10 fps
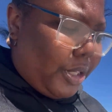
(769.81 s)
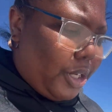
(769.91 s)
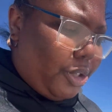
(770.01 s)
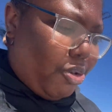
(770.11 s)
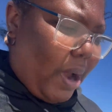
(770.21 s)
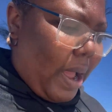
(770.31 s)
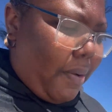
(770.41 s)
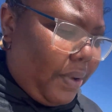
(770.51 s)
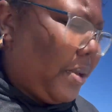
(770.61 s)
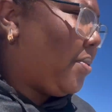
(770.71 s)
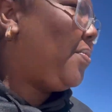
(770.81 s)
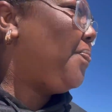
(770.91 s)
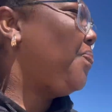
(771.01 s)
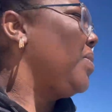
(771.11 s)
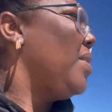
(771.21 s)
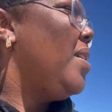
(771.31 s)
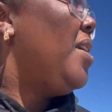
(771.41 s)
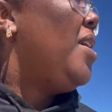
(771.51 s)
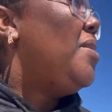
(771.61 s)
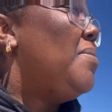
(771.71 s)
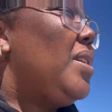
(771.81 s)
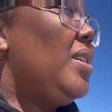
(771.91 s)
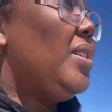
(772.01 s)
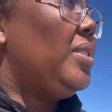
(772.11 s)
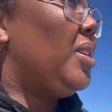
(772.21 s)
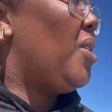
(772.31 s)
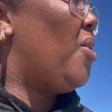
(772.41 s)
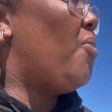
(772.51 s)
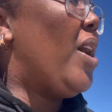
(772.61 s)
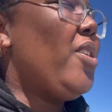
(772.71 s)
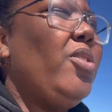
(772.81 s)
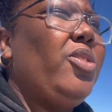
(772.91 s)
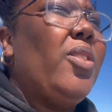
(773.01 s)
to drown you because while you